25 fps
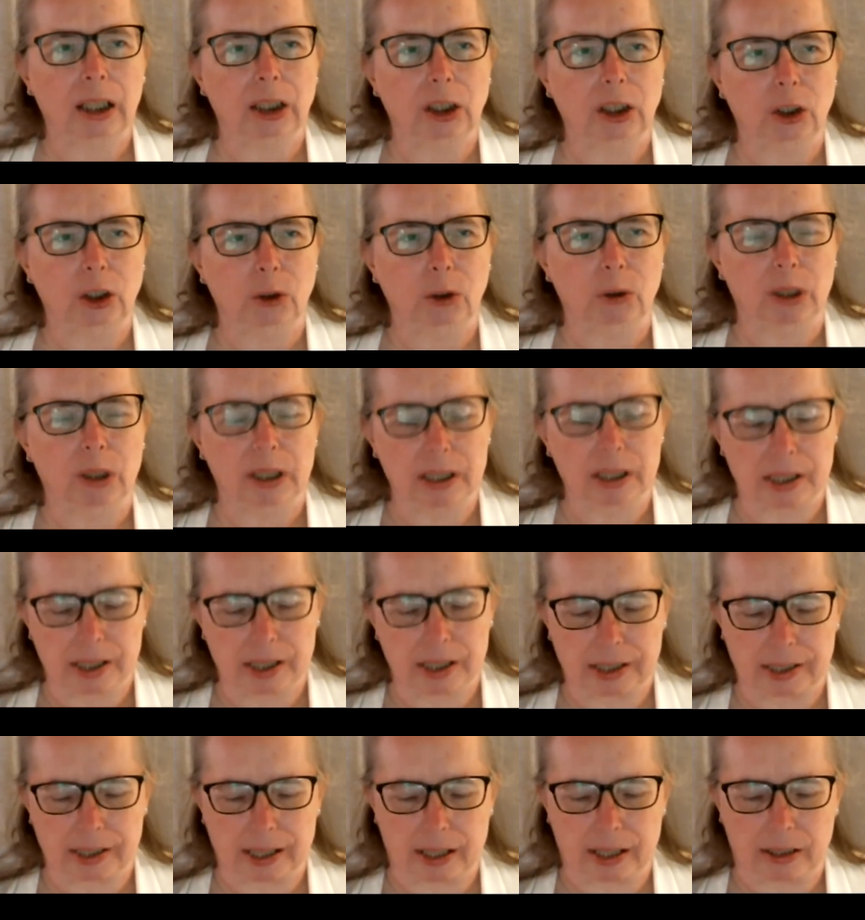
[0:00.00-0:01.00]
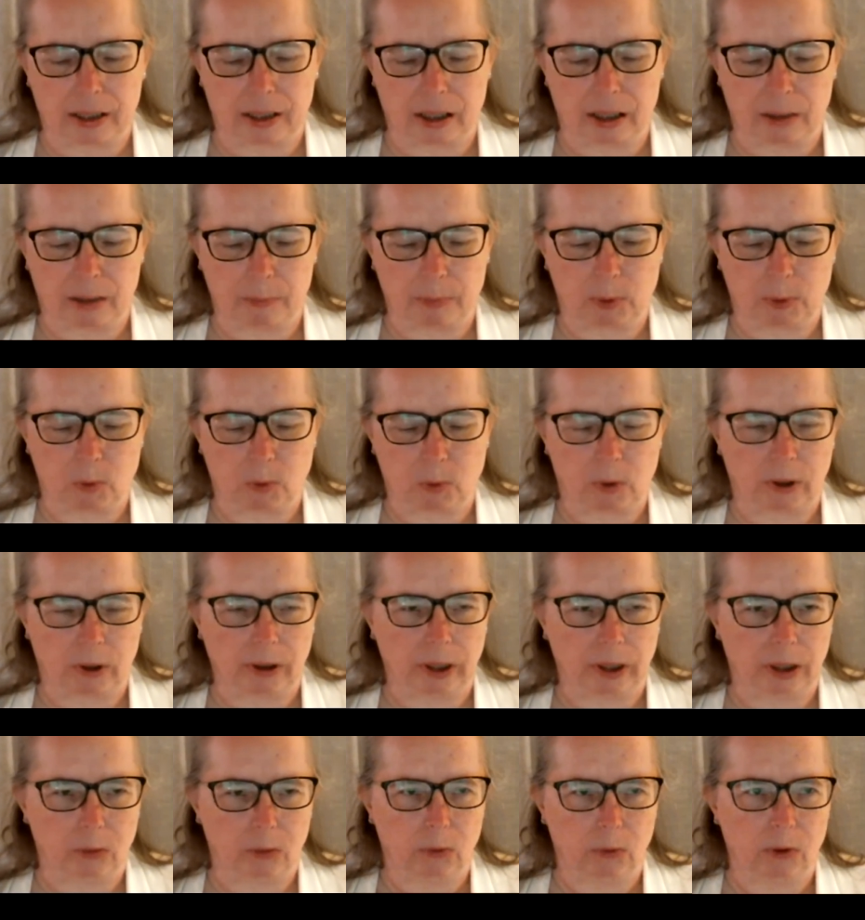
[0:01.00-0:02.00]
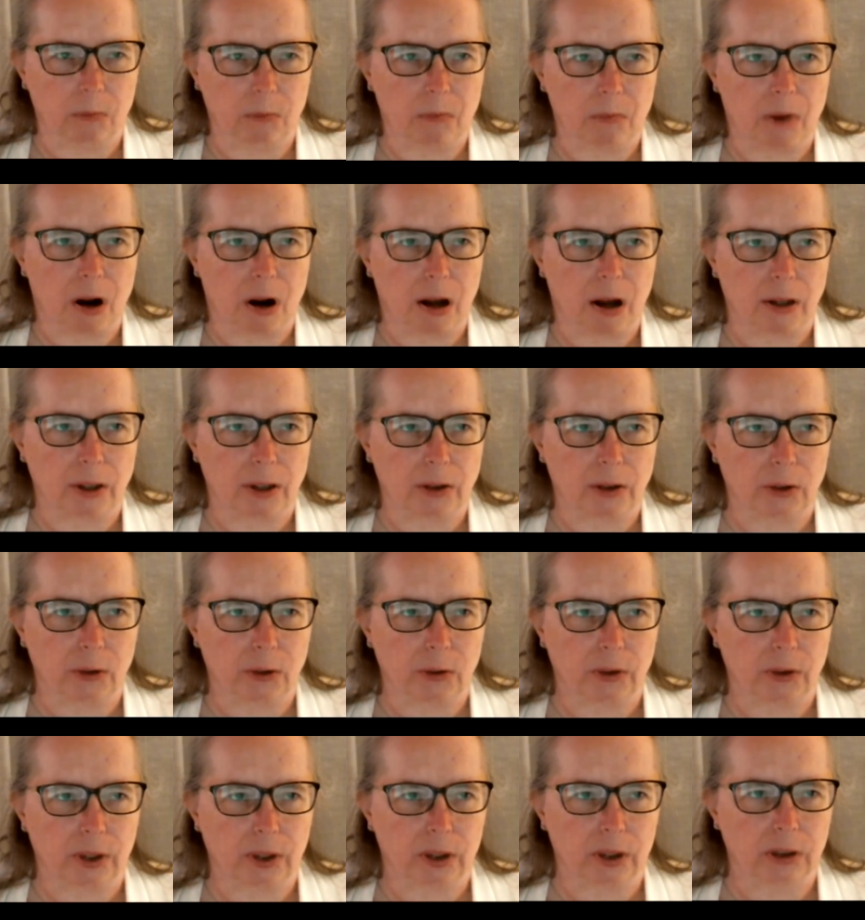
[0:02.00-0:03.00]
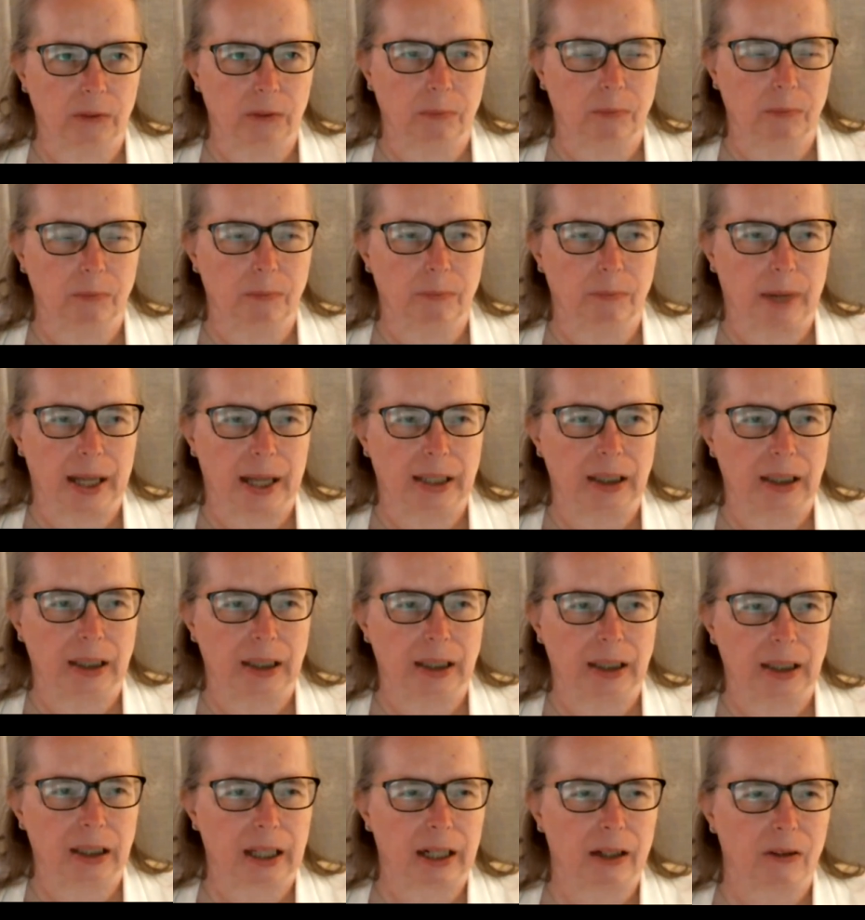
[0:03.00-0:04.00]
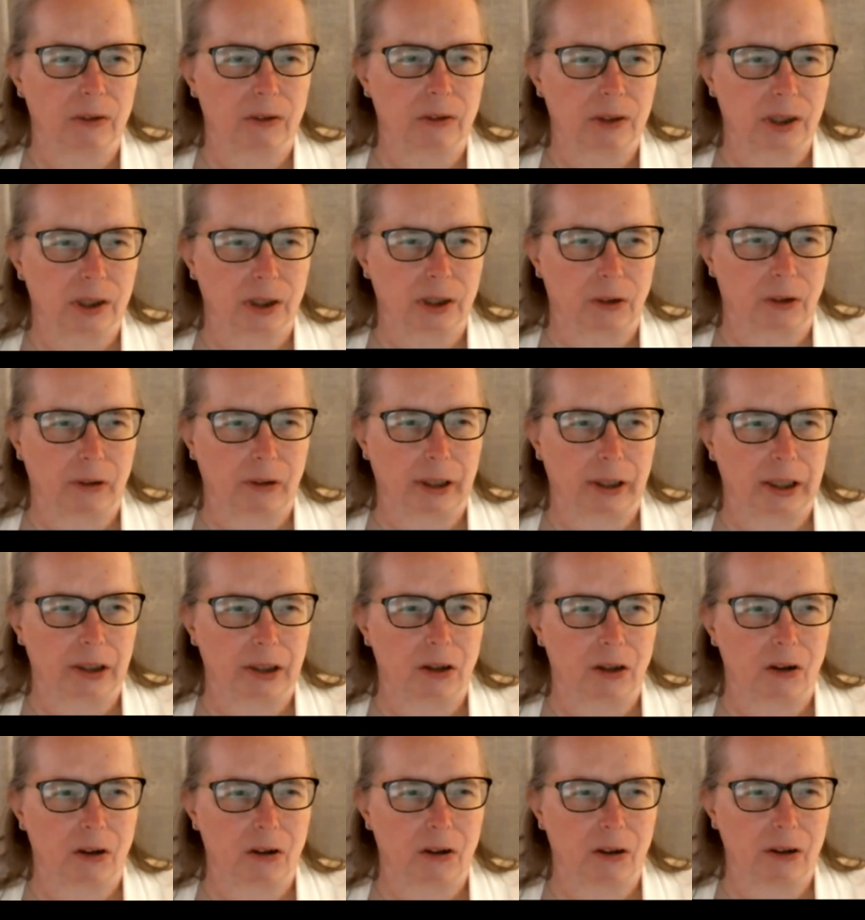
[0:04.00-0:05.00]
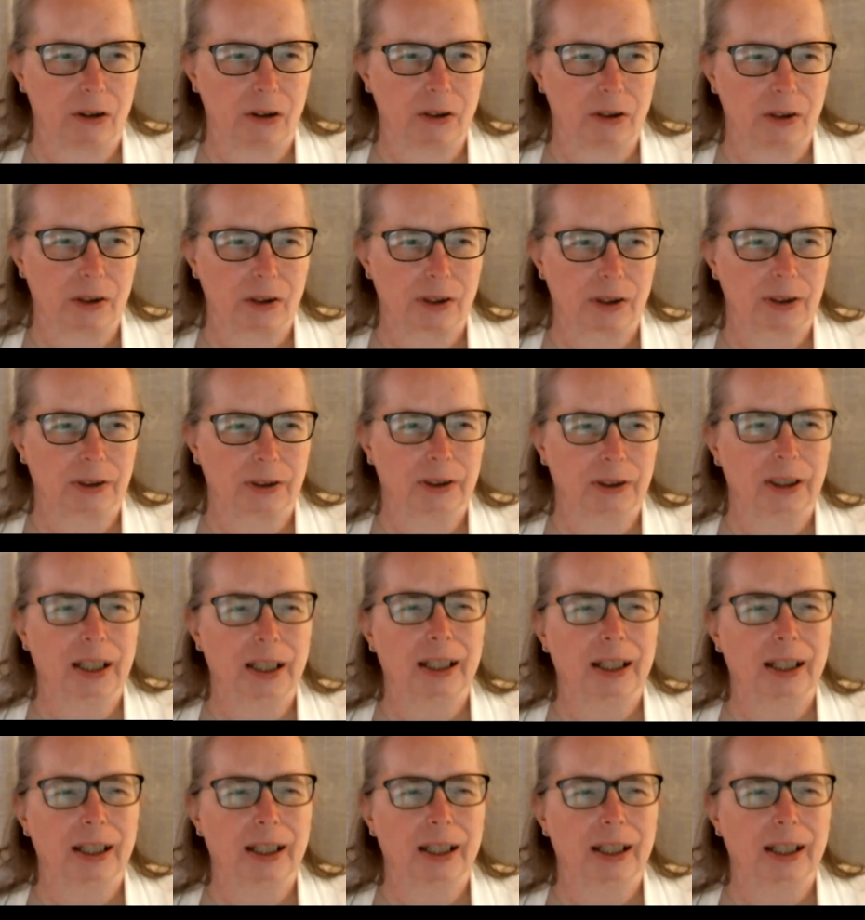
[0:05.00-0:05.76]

you can set up where it will monitor the bank accounts and the credit cards